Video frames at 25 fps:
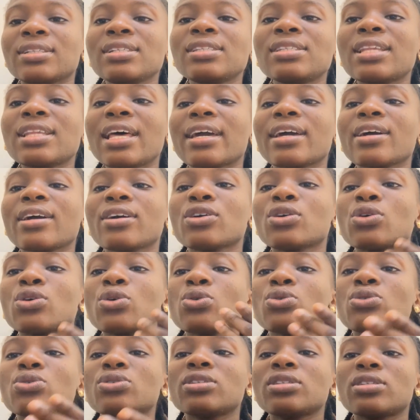this is like a
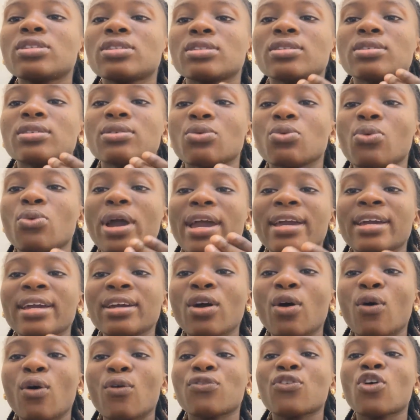good
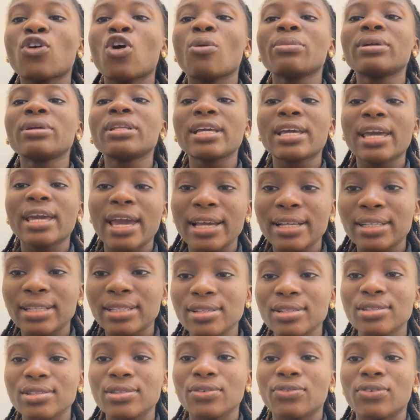way of
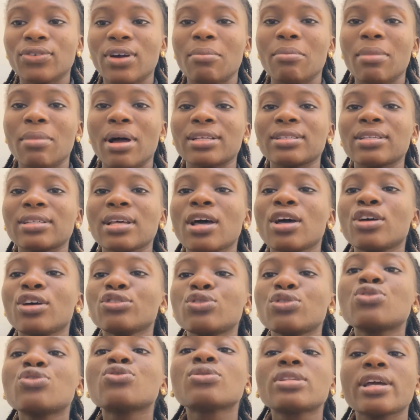communicating to farmers
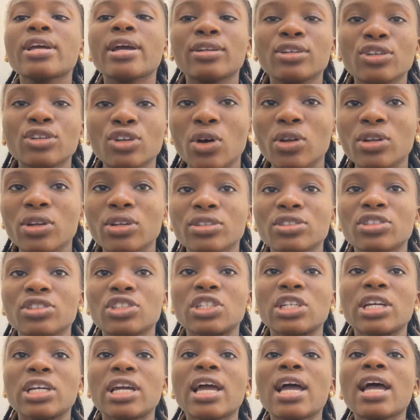through
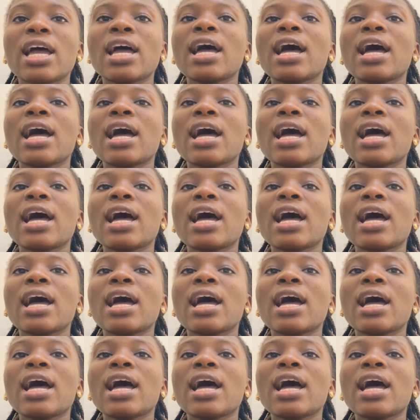technology.